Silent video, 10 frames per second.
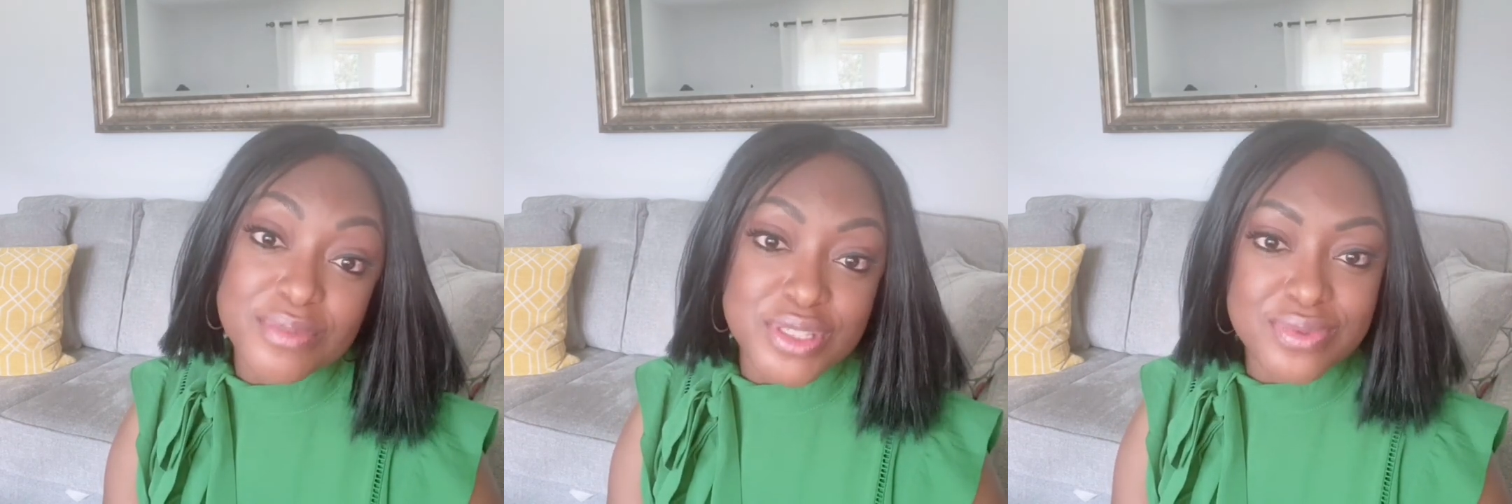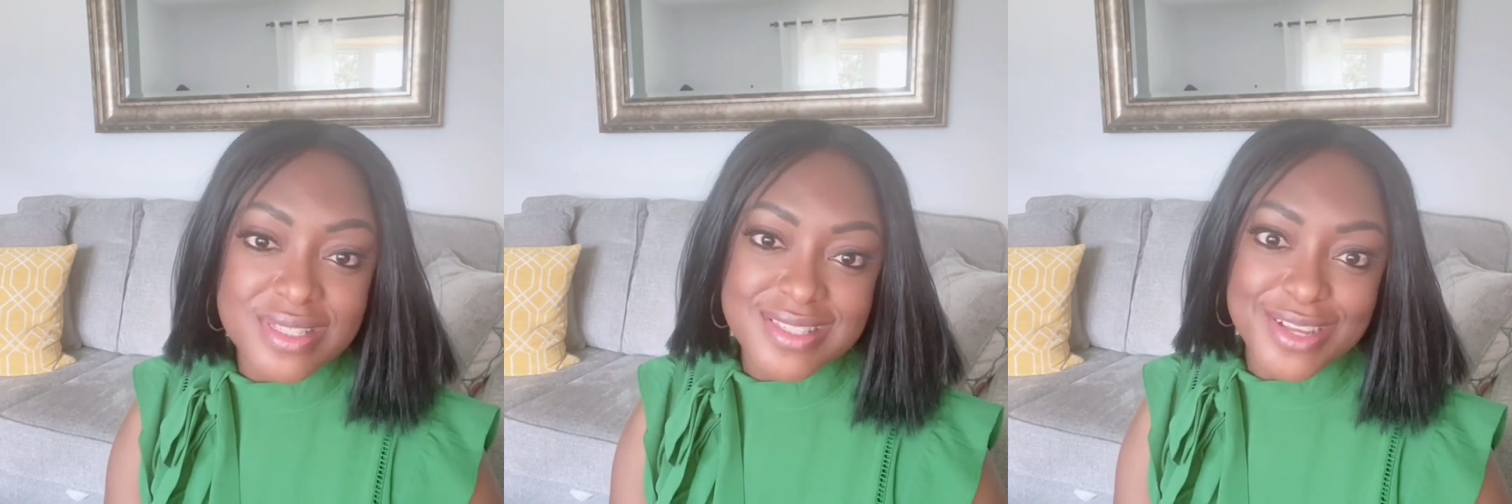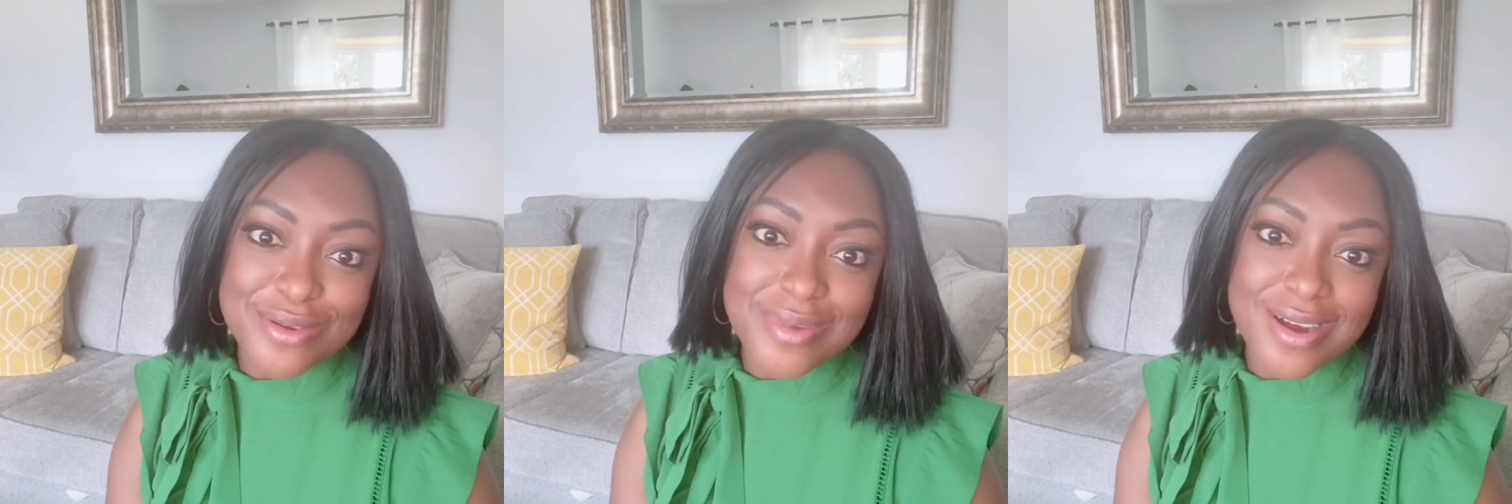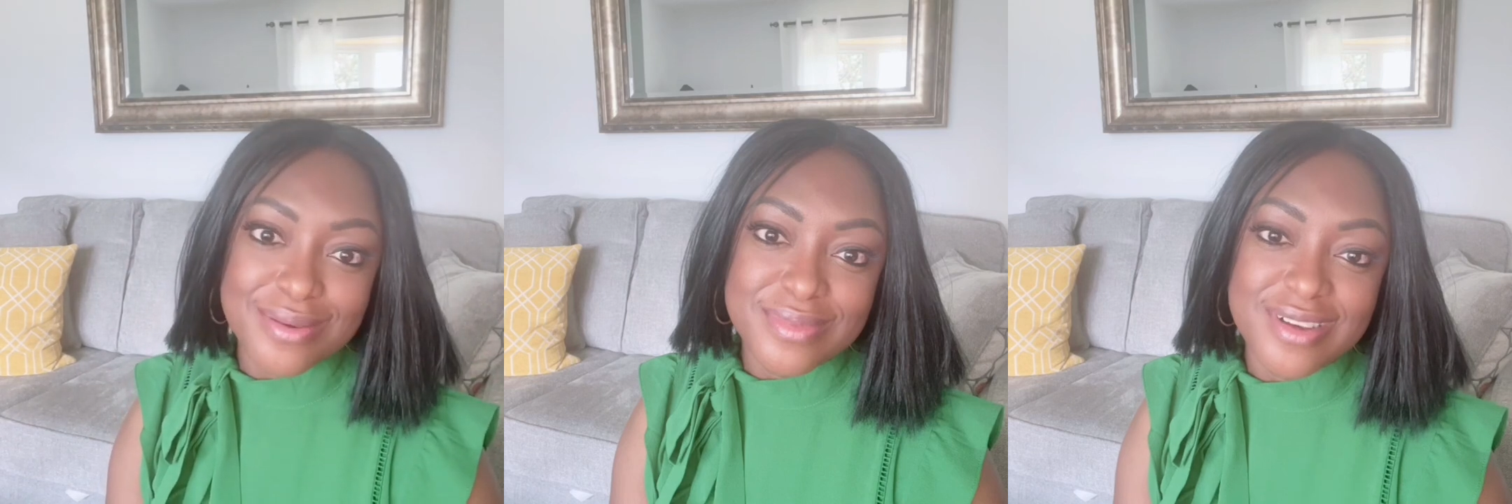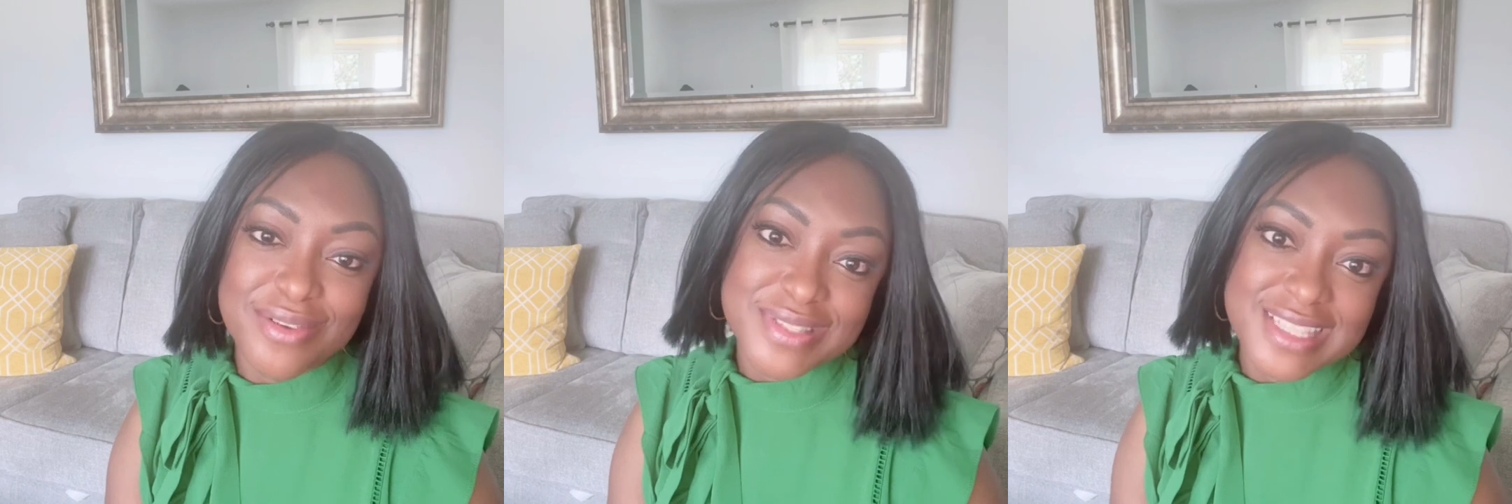She was a single mom
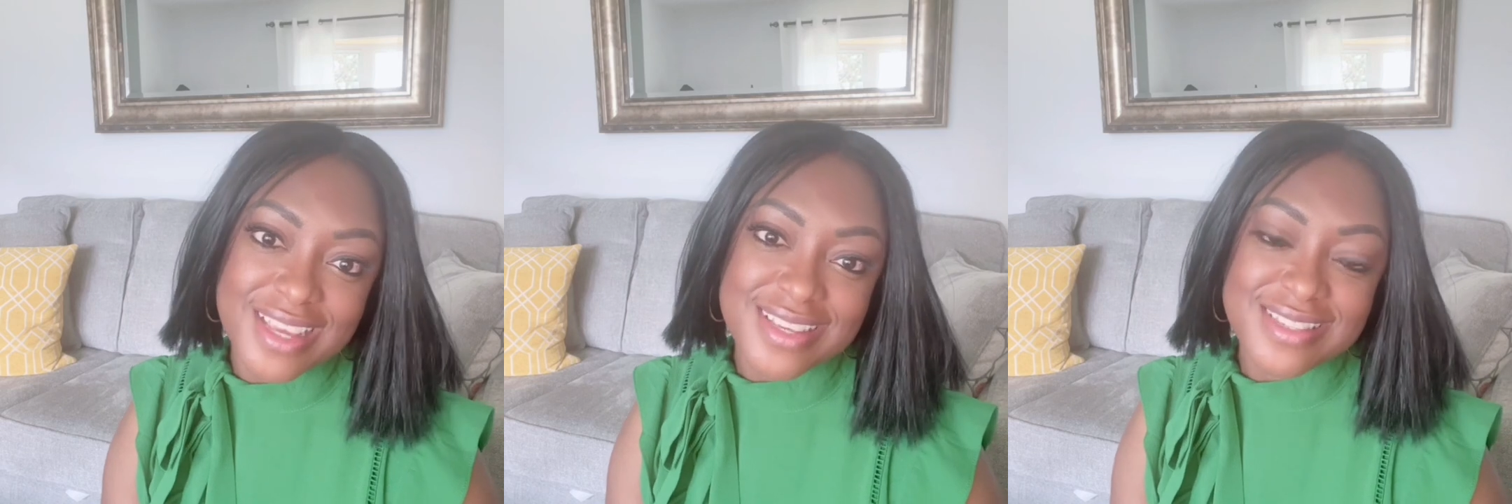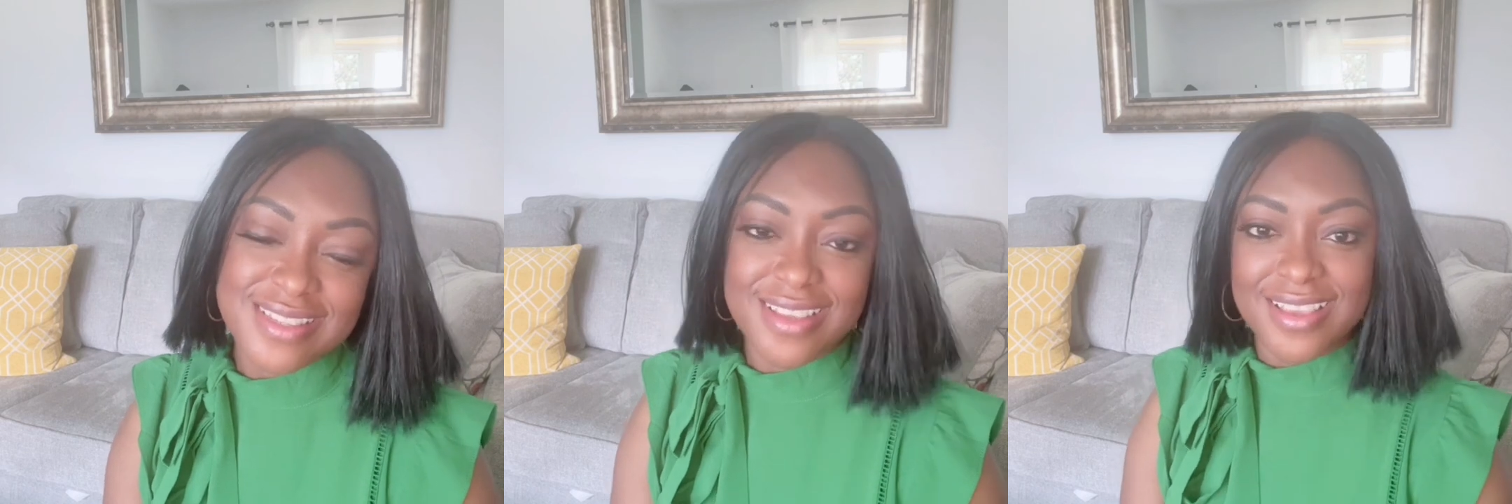of six,